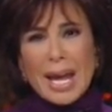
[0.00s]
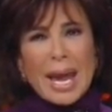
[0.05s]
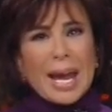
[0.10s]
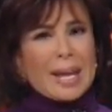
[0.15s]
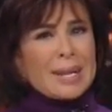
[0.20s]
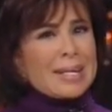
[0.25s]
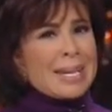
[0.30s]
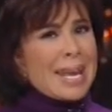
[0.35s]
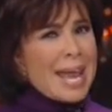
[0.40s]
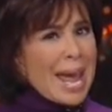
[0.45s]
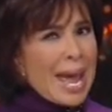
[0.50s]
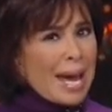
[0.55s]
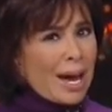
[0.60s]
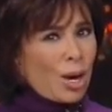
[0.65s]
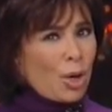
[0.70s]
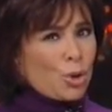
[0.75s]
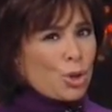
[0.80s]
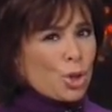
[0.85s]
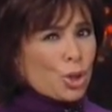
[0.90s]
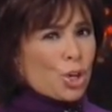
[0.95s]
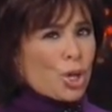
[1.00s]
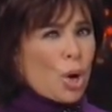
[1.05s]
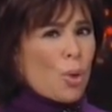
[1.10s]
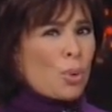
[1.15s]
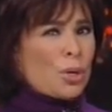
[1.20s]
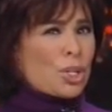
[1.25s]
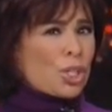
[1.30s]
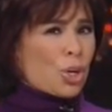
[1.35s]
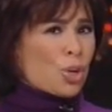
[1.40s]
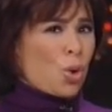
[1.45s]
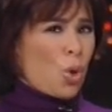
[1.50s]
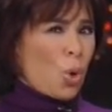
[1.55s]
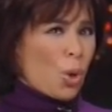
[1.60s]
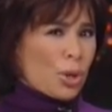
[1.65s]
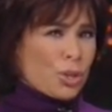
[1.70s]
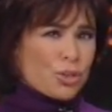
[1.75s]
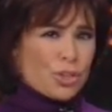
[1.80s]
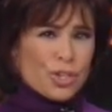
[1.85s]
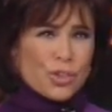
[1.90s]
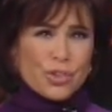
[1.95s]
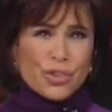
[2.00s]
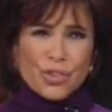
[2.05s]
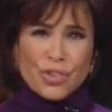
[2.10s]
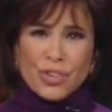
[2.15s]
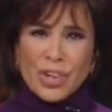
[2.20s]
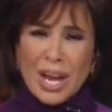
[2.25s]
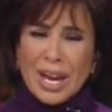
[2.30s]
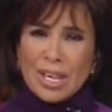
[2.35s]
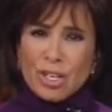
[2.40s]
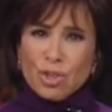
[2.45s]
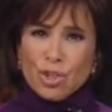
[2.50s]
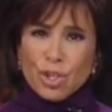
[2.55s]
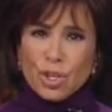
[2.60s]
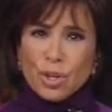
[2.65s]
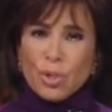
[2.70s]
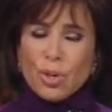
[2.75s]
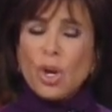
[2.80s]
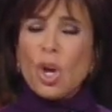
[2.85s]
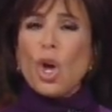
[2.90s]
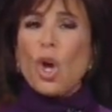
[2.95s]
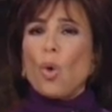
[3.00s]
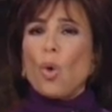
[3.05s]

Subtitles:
And now you're going to court to sanction